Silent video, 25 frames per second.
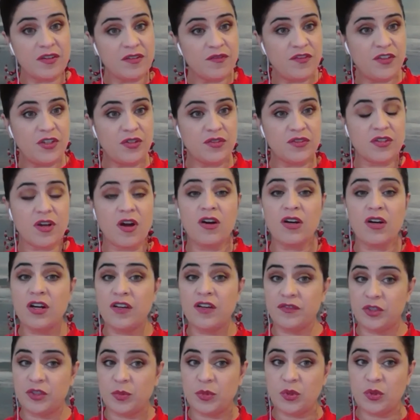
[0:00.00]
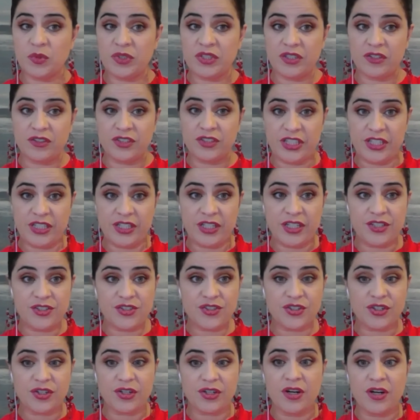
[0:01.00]
feels uncomfortable with their
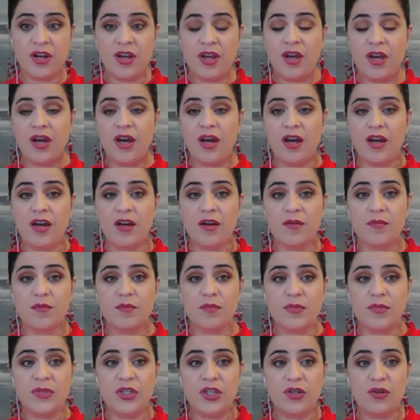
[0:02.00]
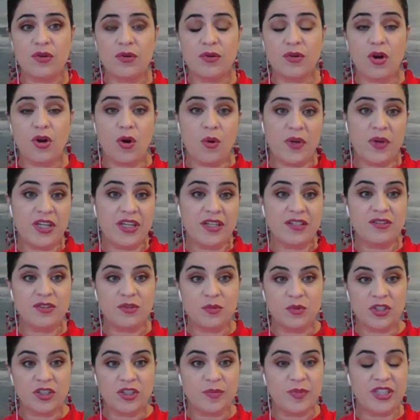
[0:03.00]
teenager, going into
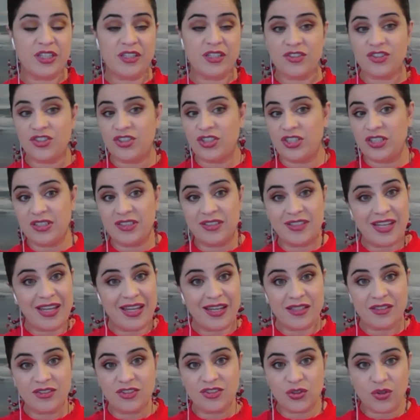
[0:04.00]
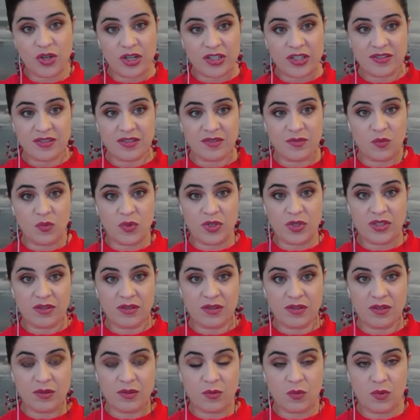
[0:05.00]
work because she can't trust what
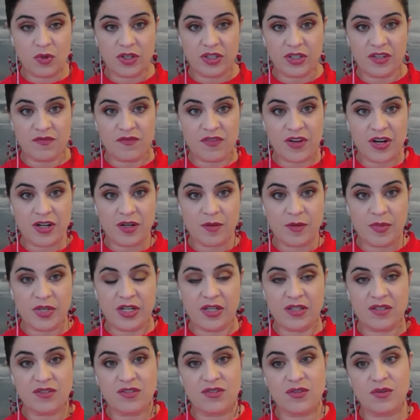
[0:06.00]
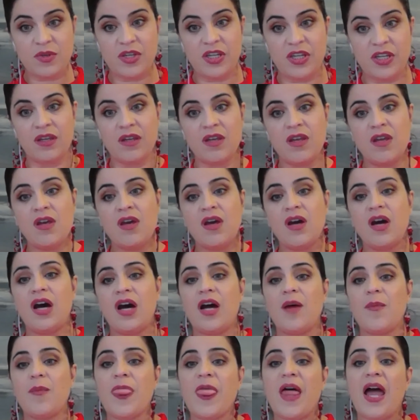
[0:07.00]
the work environment is doing.
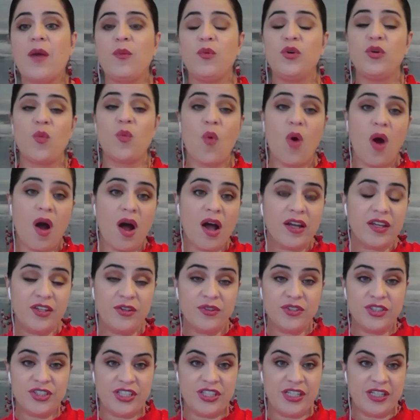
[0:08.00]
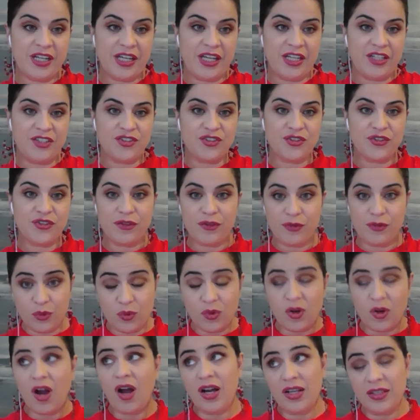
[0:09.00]
I would walk your teenager through
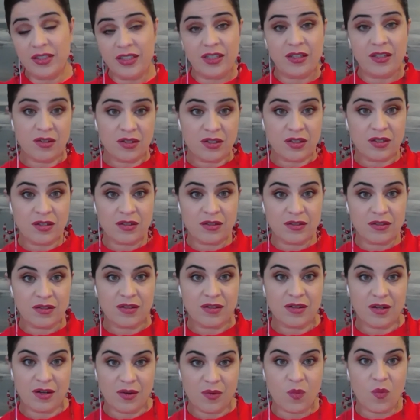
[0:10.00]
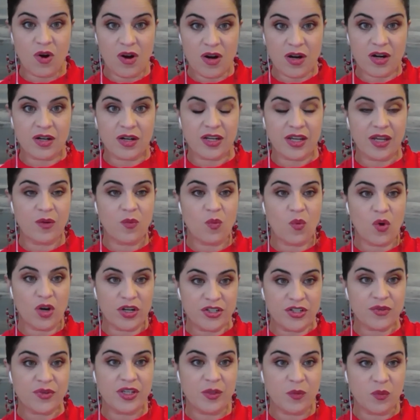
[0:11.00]
calling her work and
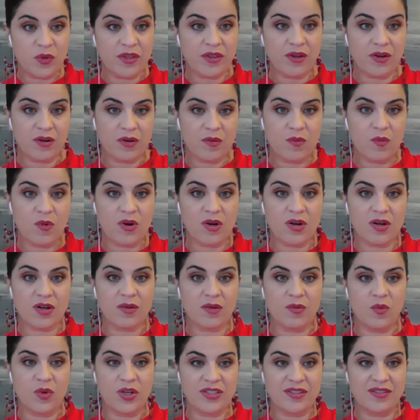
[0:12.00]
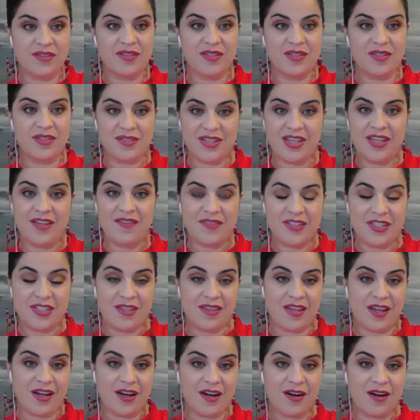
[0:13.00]
wondering with her work, what's the safety
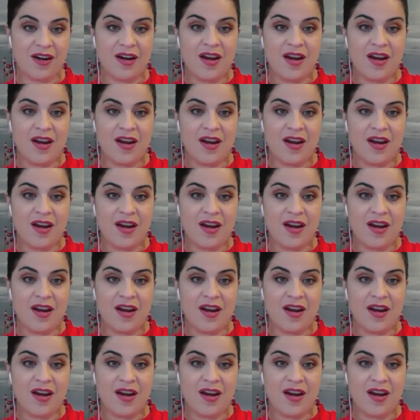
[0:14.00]
there?